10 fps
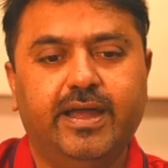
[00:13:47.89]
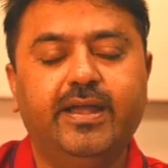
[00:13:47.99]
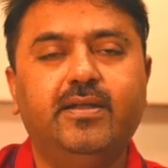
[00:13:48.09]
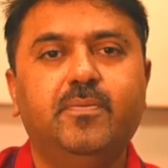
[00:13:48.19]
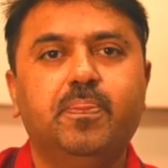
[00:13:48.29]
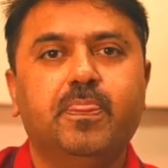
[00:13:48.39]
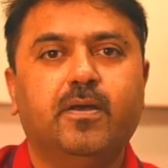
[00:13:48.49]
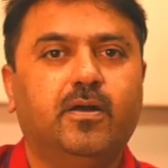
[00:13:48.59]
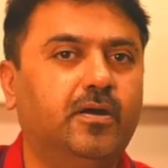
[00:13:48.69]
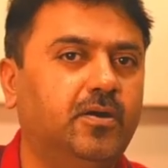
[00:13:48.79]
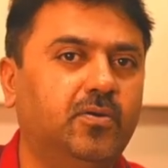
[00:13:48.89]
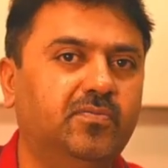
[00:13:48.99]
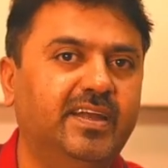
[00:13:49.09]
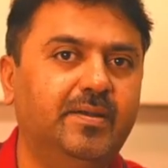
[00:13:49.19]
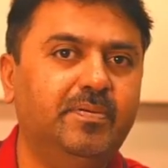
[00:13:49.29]
and
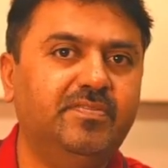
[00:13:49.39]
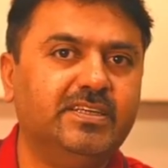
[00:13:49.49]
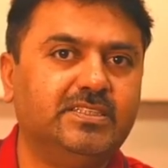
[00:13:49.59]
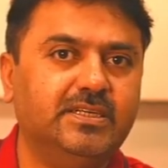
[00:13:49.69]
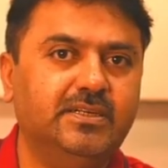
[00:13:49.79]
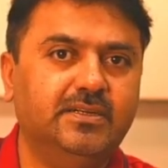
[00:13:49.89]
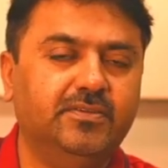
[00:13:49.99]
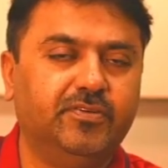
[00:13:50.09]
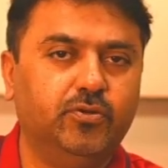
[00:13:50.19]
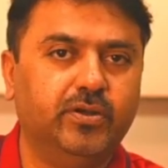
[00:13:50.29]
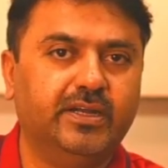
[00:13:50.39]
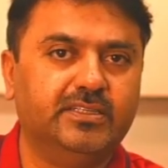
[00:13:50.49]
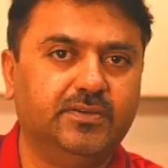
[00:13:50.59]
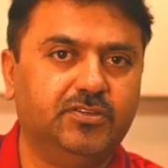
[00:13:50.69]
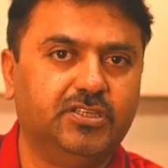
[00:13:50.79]
will it be wasted if I don't
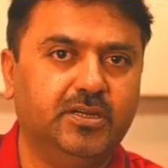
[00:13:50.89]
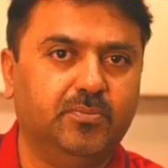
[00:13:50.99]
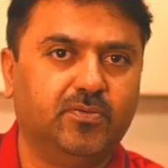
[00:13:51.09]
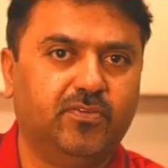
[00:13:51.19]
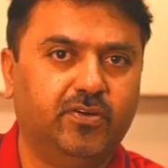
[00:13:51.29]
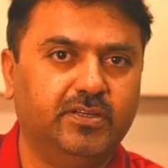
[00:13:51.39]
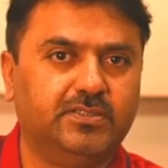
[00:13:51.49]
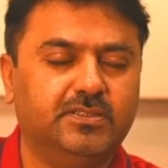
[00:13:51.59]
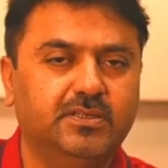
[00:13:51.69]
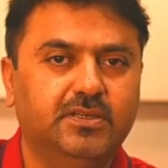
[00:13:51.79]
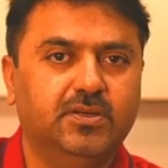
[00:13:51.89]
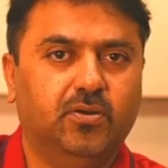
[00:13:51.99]
get the sufficient number of orders?